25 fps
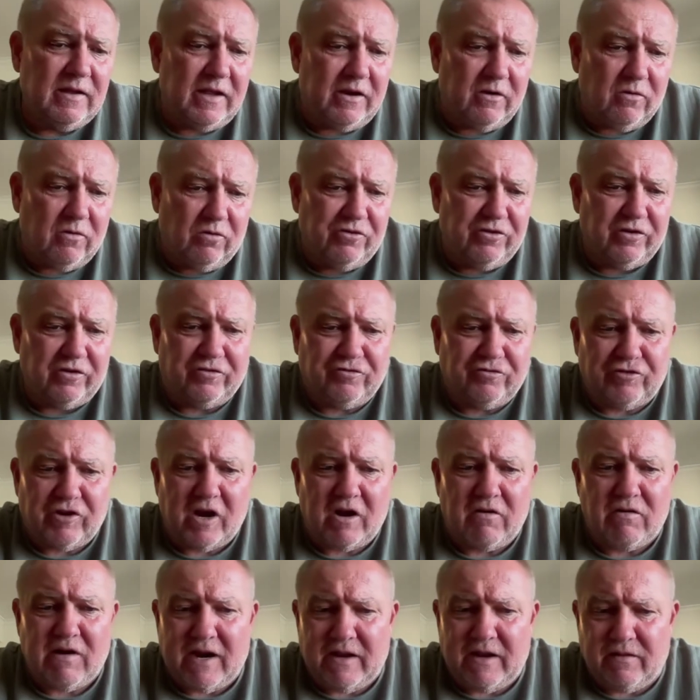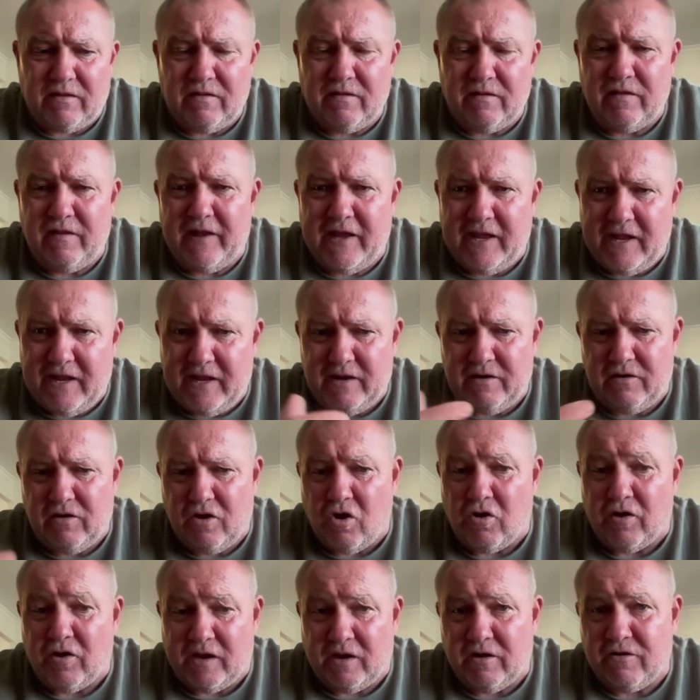and it will just generate their
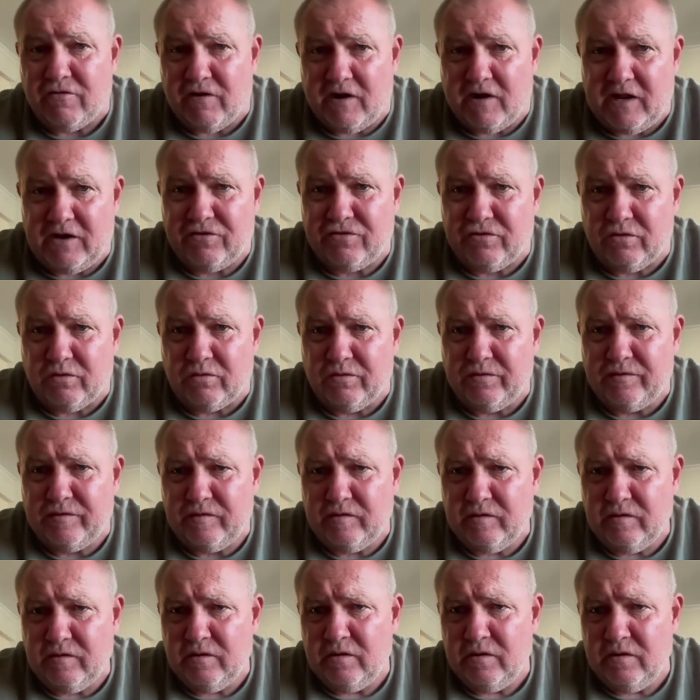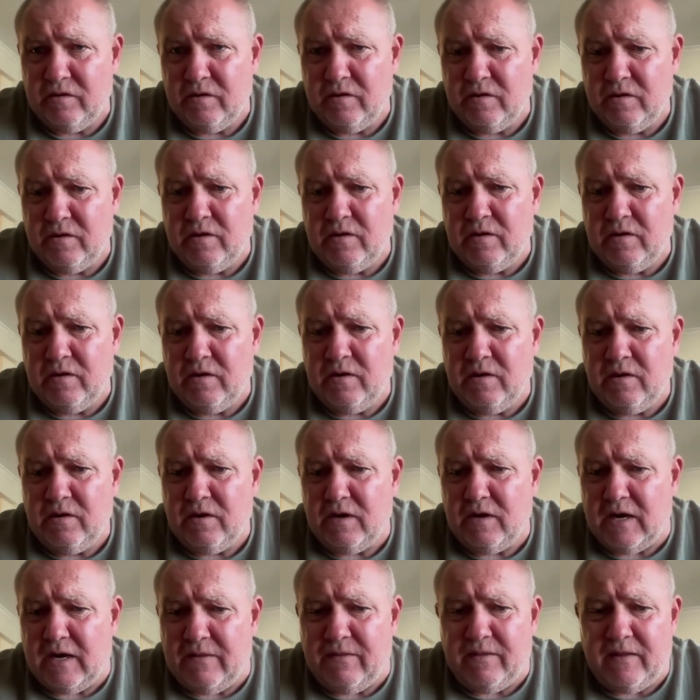login credentials,
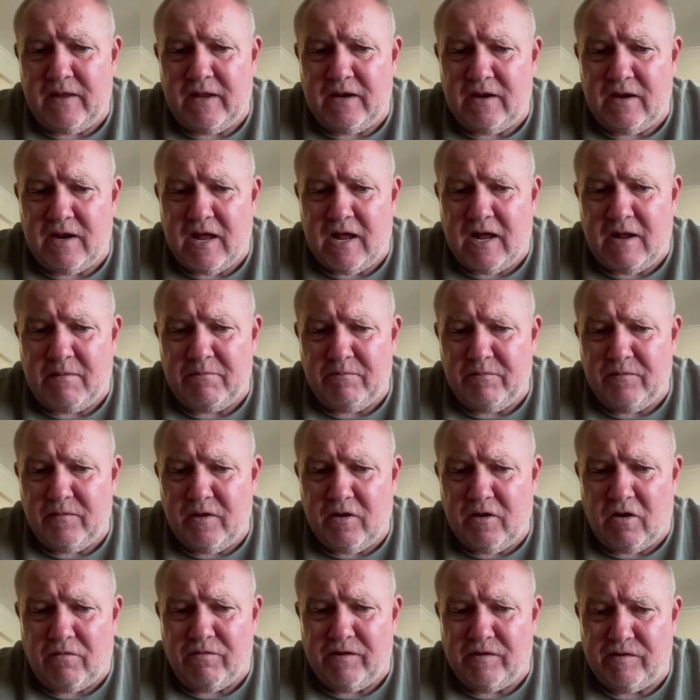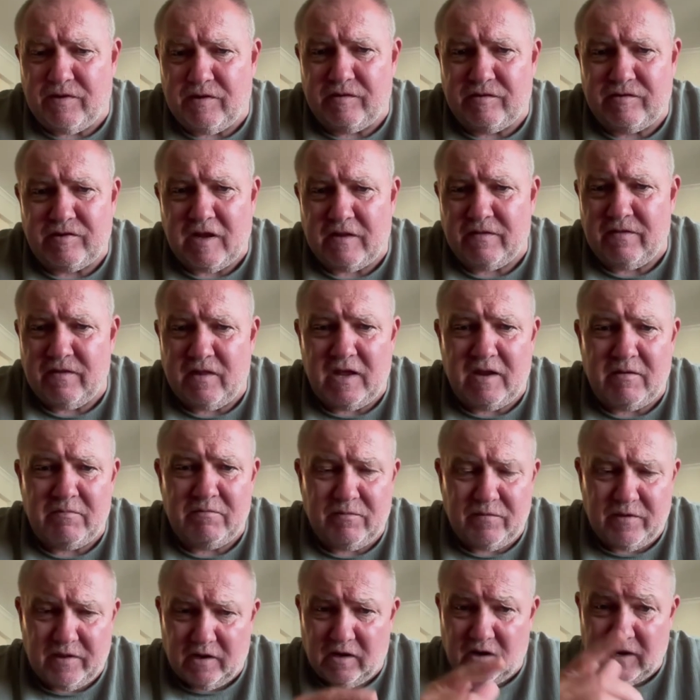and then obviously send
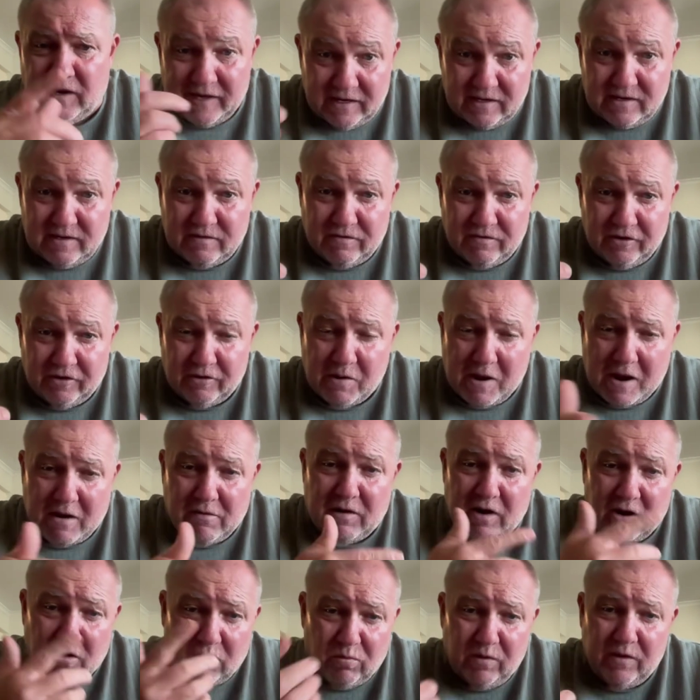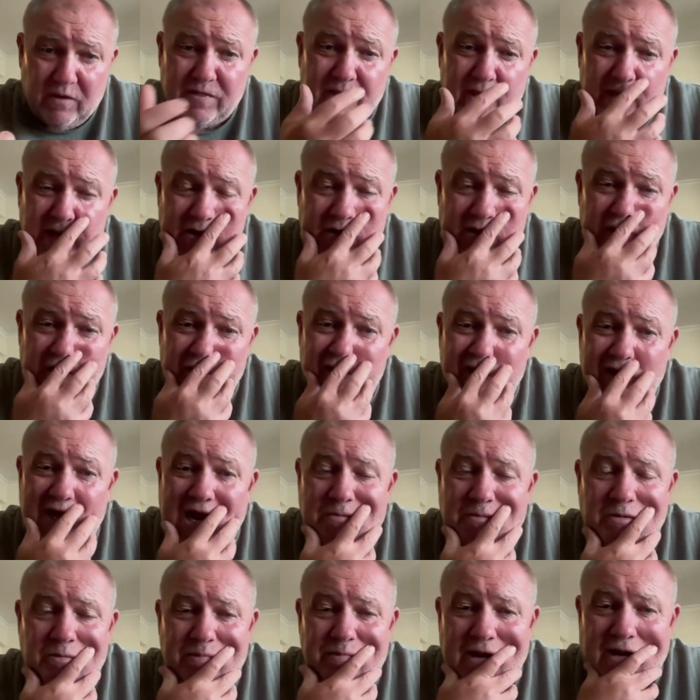them the link, the URL with their
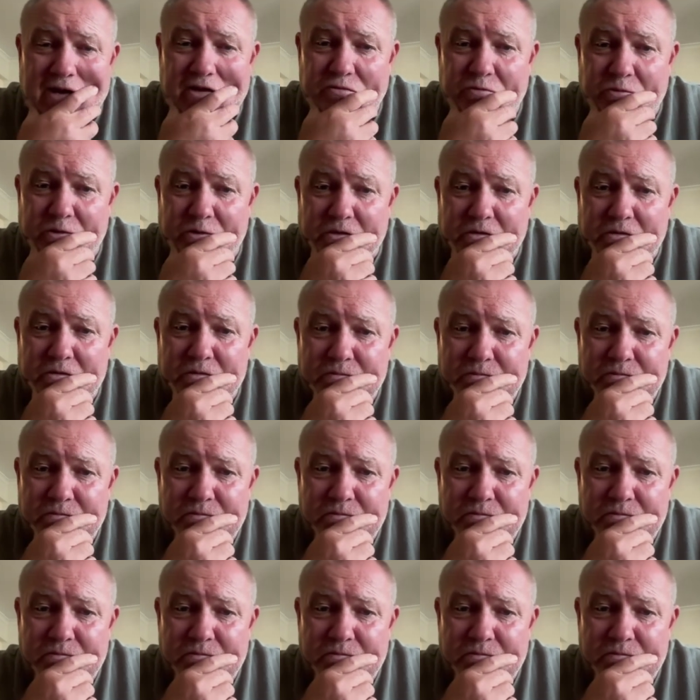username and password.